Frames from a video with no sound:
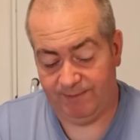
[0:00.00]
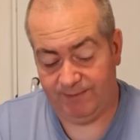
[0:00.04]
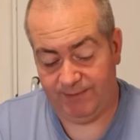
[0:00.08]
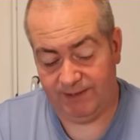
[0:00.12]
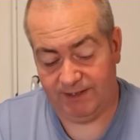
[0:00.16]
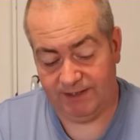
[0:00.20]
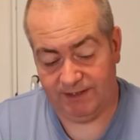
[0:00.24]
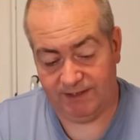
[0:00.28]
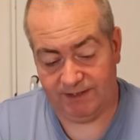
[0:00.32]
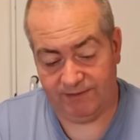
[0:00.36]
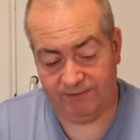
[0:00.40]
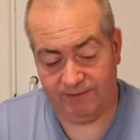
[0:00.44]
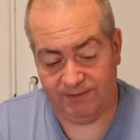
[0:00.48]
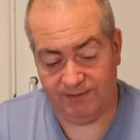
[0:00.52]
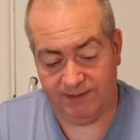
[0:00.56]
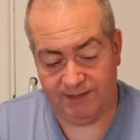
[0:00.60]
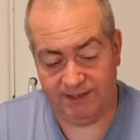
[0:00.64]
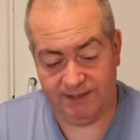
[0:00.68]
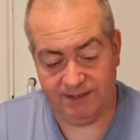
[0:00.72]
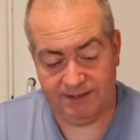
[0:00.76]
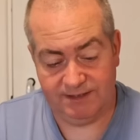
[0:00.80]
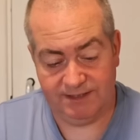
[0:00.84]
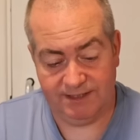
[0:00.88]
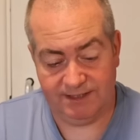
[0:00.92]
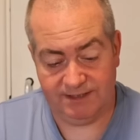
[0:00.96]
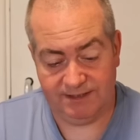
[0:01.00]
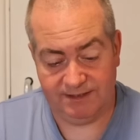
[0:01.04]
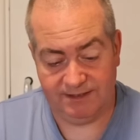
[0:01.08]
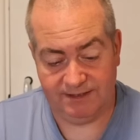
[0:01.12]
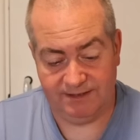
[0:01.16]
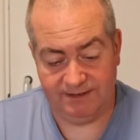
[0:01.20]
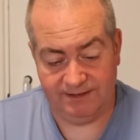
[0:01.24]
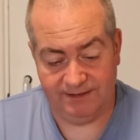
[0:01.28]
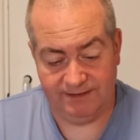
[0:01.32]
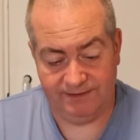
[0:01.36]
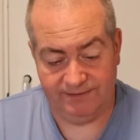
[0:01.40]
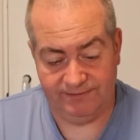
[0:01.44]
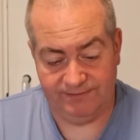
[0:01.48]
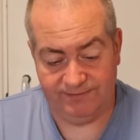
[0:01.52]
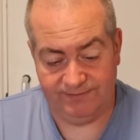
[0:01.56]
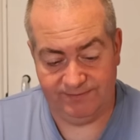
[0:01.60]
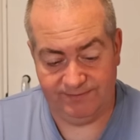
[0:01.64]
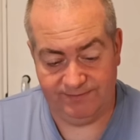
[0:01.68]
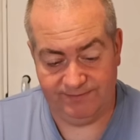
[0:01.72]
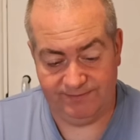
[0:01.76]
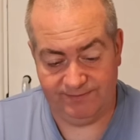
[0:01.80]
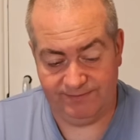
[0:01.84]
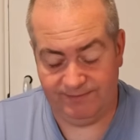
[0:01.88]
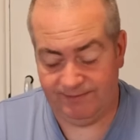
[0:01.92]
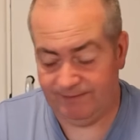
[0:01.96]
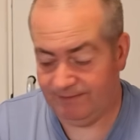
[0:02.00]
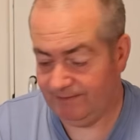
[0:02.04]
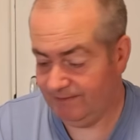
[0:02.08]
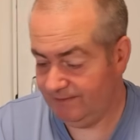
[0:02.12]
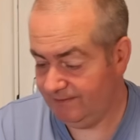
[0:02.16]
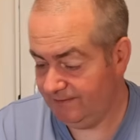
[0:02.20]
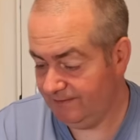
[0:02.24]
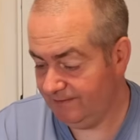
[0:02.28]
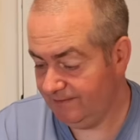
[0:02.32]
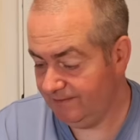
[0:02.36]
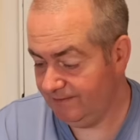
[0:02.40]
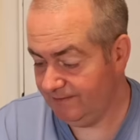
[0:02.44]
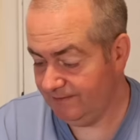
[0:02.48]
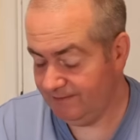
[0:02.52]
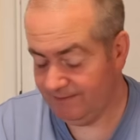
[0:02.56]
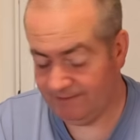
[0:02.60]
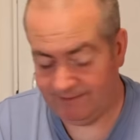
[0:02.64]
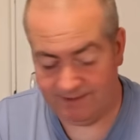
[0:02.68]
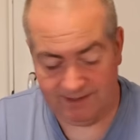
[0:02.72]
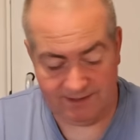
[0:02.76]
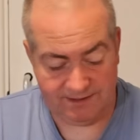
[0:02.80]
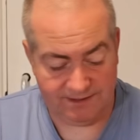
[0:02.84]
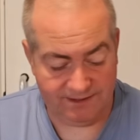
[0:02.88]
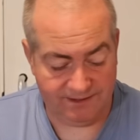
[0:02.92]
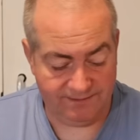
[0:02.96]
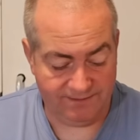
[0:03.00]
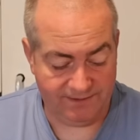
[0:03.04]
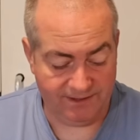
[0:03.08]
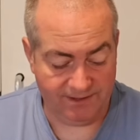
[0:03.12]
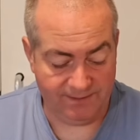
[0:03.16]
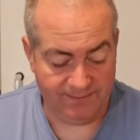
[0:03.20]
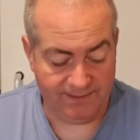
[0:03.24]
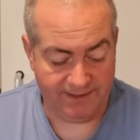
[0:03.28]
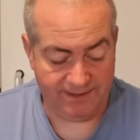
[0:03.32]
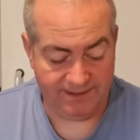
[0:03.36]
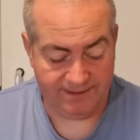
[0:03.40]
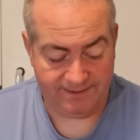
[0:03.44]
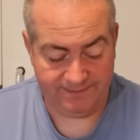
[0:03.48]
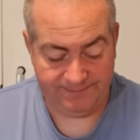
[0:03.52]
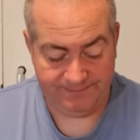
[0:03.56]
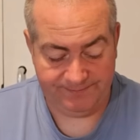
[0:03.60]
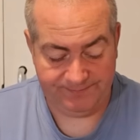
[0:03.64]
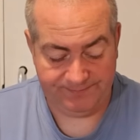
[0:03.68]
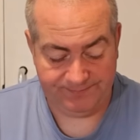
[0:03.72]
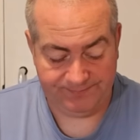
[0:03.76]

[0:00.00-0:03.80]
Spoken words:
Because otherwise that's going to have to go back.